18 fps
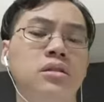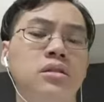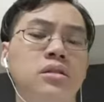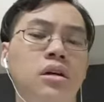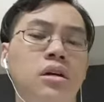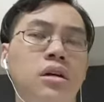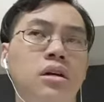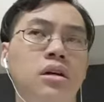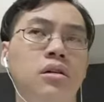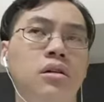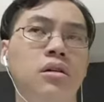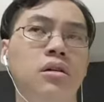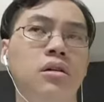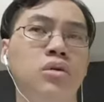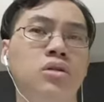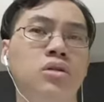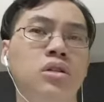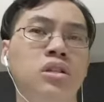uh,
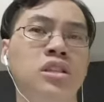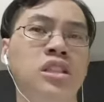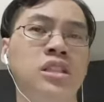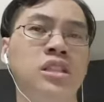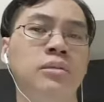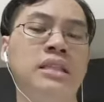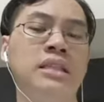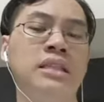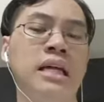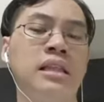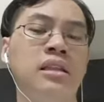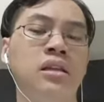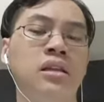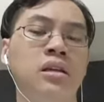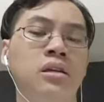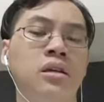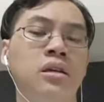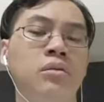most of the ships statted
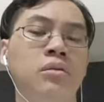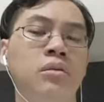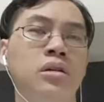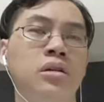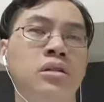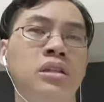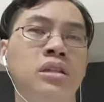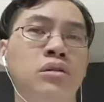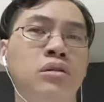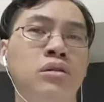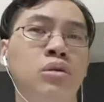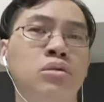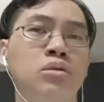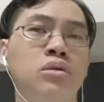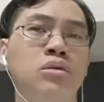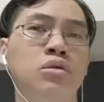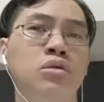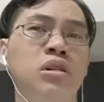here because they those
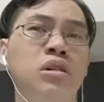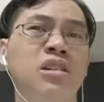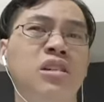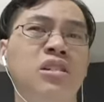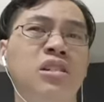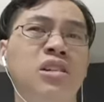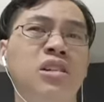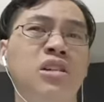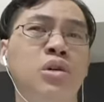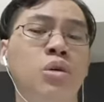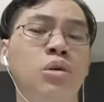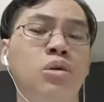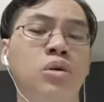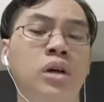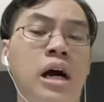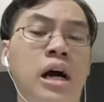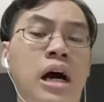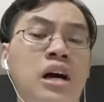literally go into the
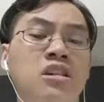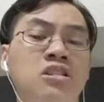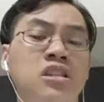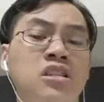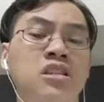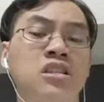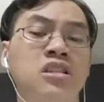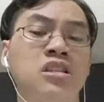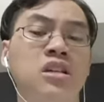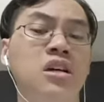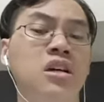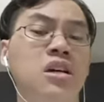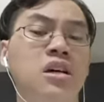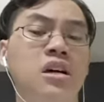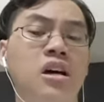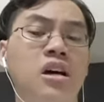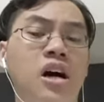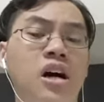hundreds,
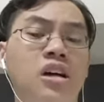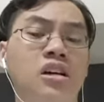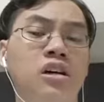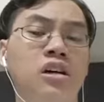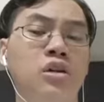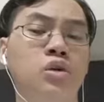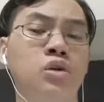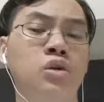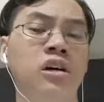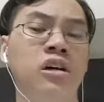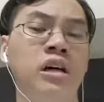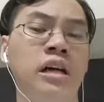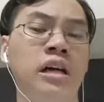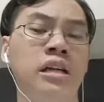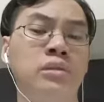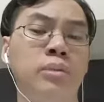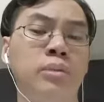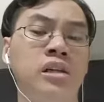hundred and two hundred,
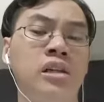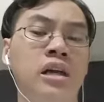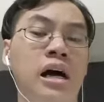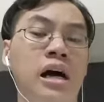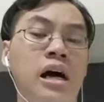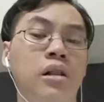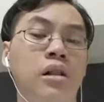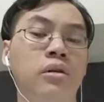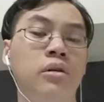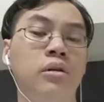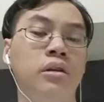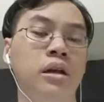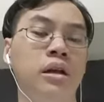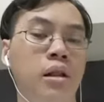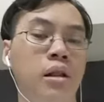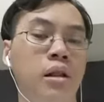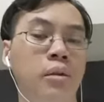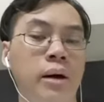especially the hull the
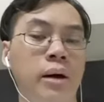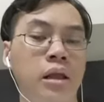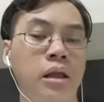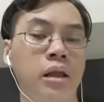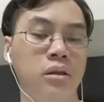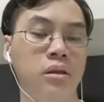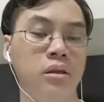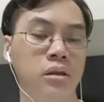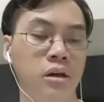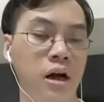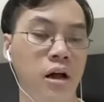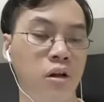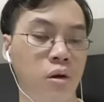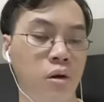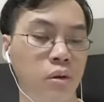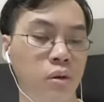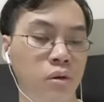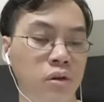hull part, the hull
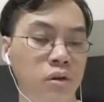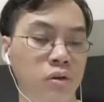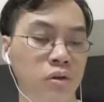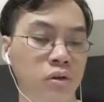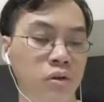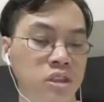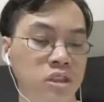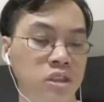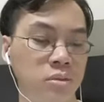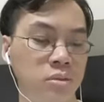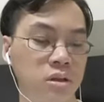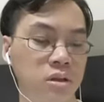component of those ships.